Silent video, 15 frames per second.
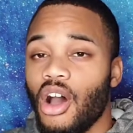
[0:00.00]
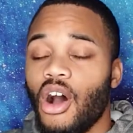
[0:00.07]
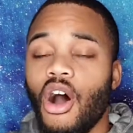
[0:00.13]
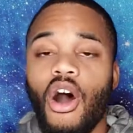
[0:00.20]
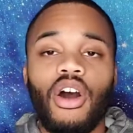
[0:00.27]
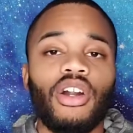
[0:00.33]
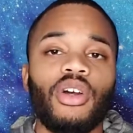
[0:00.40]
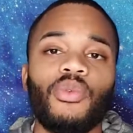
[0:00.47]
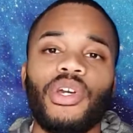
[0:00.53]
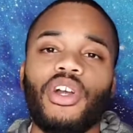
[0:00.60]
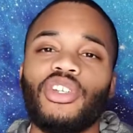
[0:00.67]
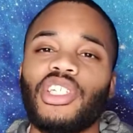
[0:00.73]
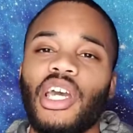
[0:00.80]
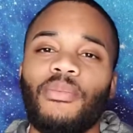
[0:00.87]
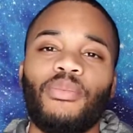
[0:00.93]

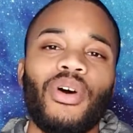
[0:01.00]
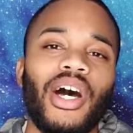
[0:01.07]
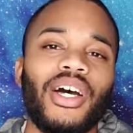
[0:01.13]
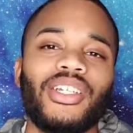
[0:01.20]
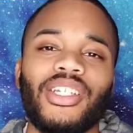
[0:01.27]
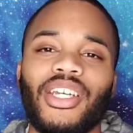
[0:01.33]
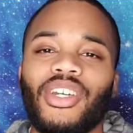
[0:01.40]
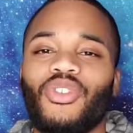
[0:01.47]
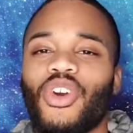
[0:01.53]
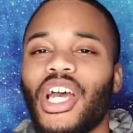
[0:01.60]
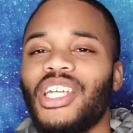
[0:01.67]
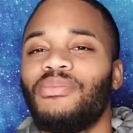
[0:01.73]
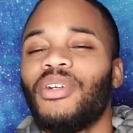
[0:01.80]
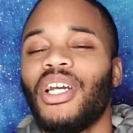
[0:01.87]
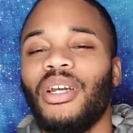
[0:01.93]
Arduino type project,
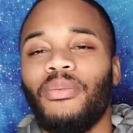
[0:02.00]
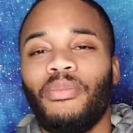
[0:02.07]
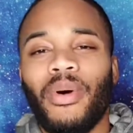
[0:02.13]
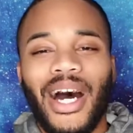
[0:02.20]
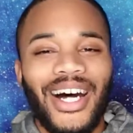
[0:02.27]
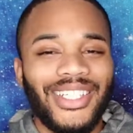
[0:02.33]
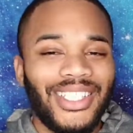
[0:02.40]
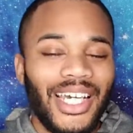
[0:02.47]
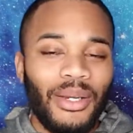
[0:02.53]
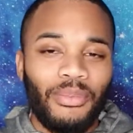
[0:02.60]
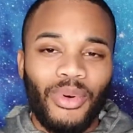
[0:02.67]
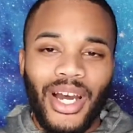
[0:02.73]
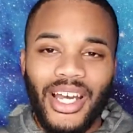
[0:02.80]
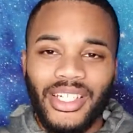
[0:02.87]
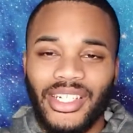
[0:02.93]
Raspberry Pi type
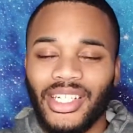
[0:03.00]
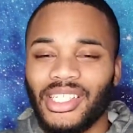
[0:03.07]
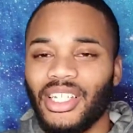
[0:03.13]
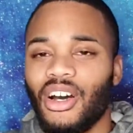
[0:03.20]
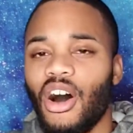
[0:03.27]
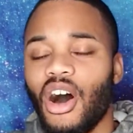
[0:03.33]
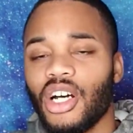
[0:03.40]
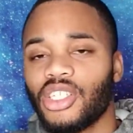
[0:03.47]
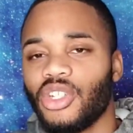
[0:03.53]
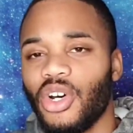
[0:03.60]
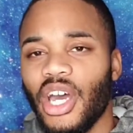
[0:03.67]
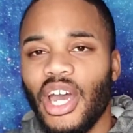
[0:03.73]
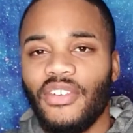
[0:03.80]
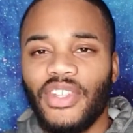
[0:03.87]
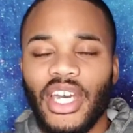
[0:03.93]
projects, it also
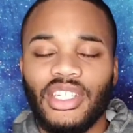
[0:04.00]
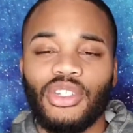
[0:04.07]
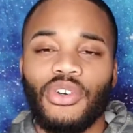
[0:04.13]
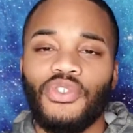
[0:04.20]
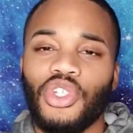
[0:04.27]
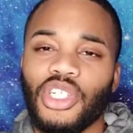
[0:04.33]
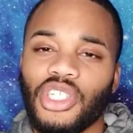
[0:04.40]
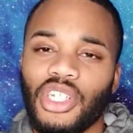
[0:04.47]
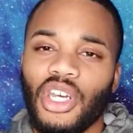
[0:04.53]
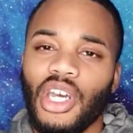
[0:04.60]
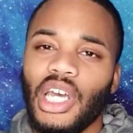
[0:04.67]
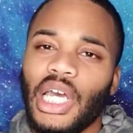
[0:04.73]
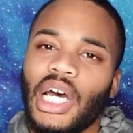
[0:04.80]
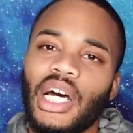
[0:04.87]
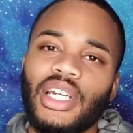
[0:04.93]
has that. So if you just
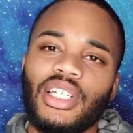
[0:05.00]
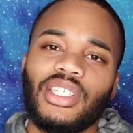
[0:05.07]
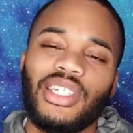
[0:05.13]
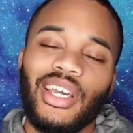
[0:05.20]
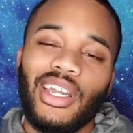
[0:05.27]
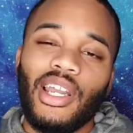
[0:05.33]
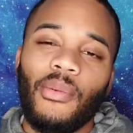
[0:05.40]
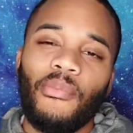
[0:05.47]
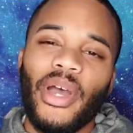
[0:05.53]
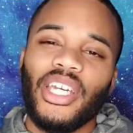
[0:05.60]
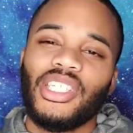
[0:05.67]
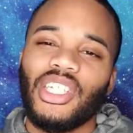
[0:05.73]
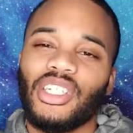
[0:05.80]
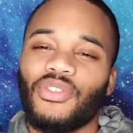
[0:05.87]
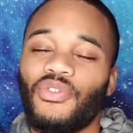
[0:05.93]
understand the
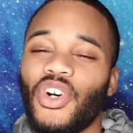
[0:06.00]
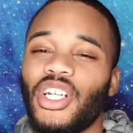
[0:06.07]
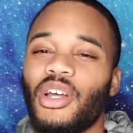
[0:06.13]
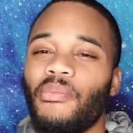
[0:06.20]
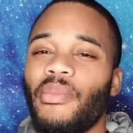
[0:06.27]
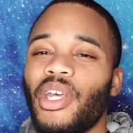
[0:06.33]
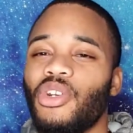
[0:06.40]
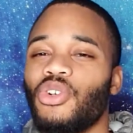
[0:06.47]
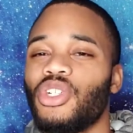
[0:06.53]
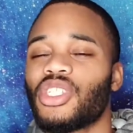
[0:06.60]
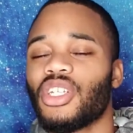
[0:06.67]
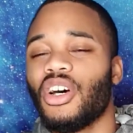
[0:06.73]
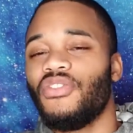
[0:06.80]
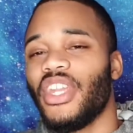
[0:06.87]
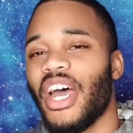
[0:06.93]
basic fundamentals
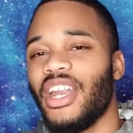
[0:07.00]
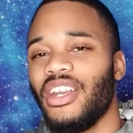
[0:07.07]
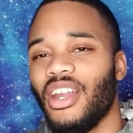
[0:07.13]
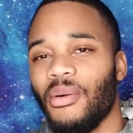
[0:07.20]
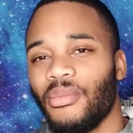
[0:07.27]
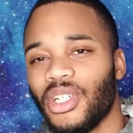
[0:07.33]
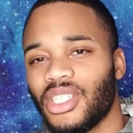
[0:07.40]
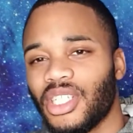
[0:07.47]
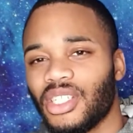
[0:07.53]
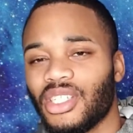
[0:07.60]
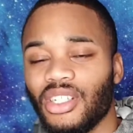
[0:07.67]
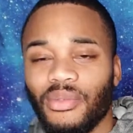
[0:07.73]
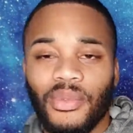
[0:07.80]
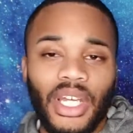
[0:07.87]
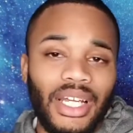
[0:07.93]
of that number
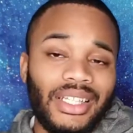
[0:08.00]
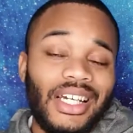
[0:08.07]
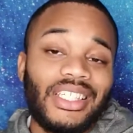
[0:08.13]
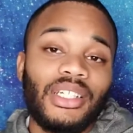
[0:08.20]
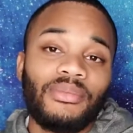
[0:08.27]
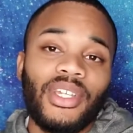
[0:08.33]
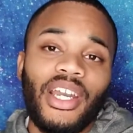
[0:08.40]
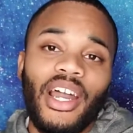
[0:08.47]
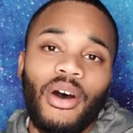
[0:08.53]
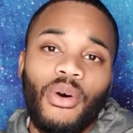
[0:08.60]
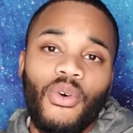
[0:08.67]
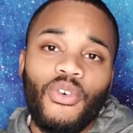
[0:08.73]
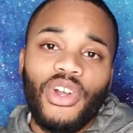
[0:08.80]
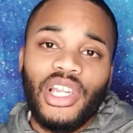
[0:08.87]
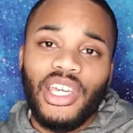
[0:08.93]
system, that's something that
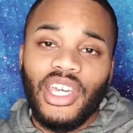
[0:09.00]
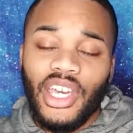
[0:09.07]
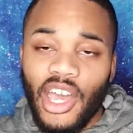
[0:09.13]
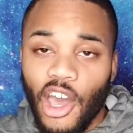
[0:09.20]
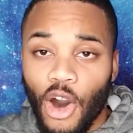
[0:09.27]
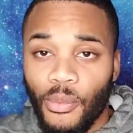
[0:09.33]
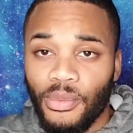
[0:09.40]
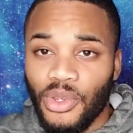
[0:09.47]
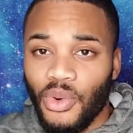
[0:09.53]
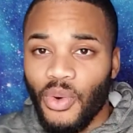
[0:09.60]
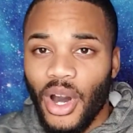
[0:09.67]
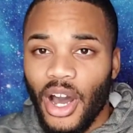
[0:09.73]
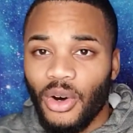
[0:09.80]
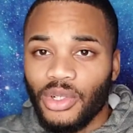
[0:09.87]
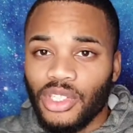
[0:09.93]
will really help you
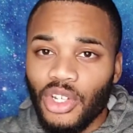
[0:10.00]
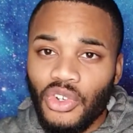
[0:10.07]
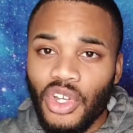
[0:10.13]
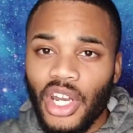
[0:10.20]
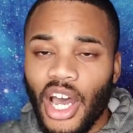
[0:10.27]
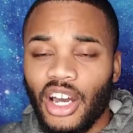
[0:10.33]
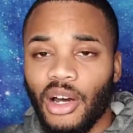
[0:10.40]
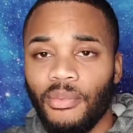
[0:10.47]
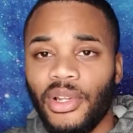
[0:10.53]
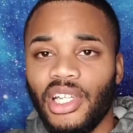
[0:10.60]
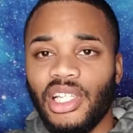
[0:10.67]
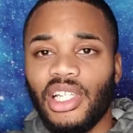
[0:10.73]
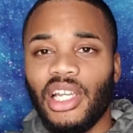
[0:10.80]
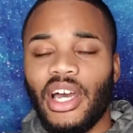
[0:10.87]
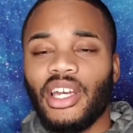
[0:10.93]
out, so you're not
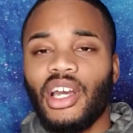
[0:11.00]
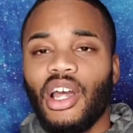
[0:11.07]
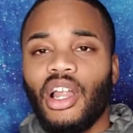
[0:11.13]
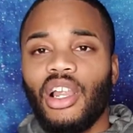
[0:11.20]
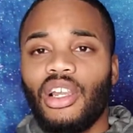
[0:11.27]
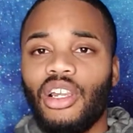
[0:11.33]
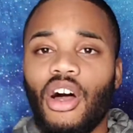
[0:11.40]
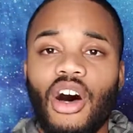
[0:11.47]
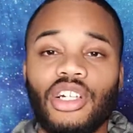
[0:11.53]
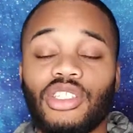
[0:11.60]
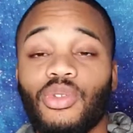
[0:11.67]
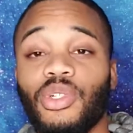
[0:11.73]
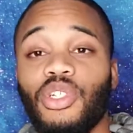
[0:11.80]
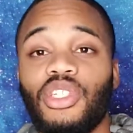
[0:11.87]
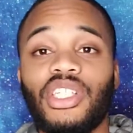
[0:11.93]
completely like lost
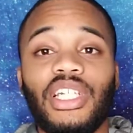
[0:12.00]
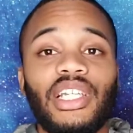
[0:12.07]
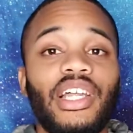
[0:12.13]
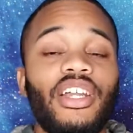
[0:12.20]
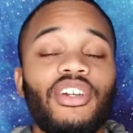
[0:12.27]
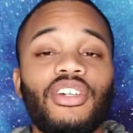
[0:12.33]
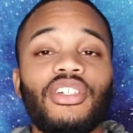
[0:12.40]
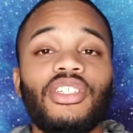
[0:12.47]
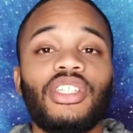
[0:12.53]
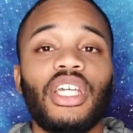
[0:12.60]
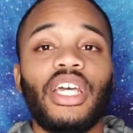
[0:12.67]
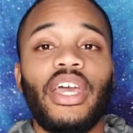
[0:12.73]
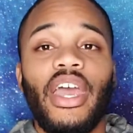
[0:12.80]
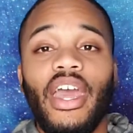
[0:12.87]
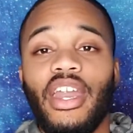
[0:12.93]
when you see letters
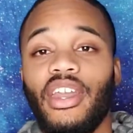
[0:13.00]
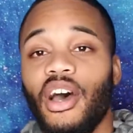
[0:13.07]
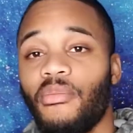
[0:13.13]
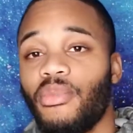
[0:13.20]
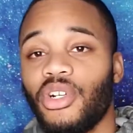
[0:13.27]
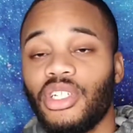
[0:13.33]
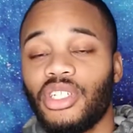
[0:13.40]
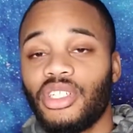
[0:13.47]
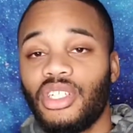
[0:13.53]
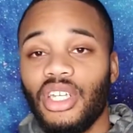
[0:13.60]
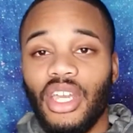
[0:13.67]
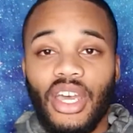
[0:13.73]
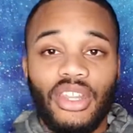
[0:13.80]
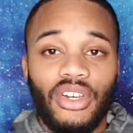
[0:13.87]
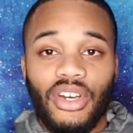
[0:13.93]
and numbers
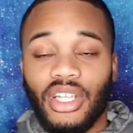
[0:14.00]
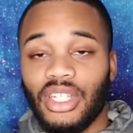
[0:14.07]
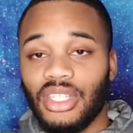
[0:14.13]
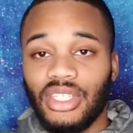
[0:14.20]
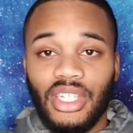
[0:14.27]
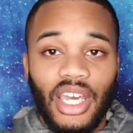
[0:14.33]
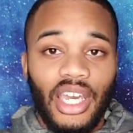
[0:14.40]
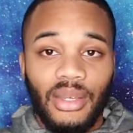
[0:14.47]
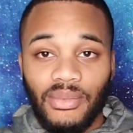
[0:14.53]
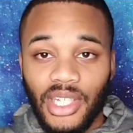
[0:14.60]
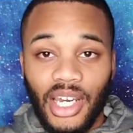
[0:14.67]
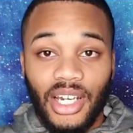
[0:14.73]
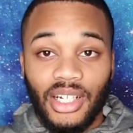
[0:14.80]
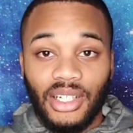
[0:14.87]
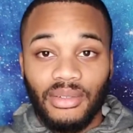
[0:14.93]
together at the same
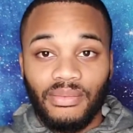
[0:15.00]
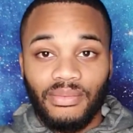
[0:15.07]
time.